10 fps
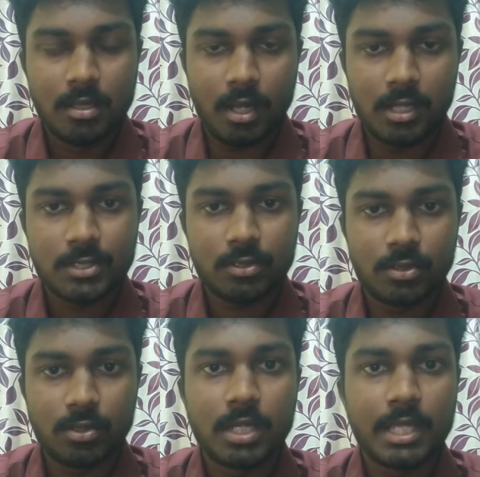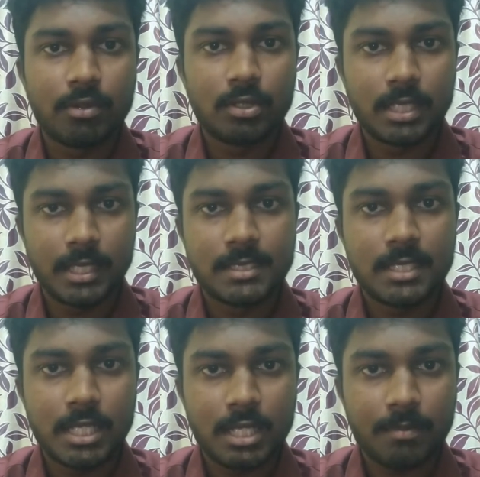also don't leave out the
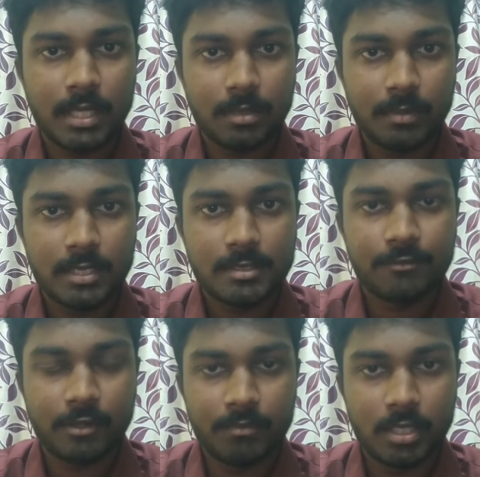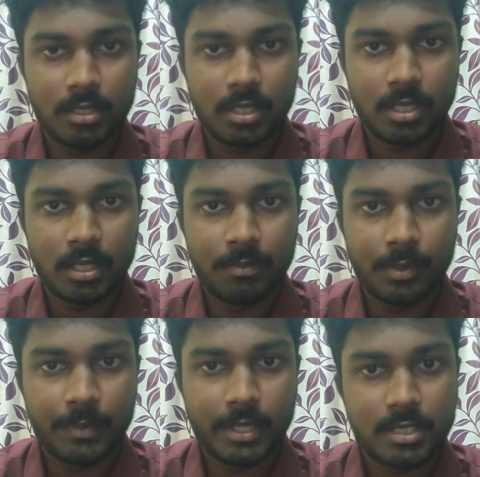engineering mathematics from your uh,
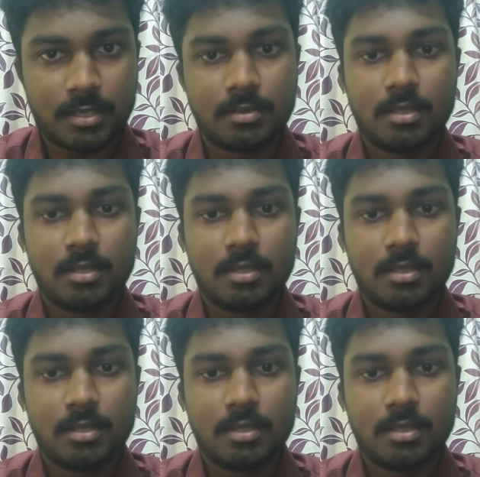preparation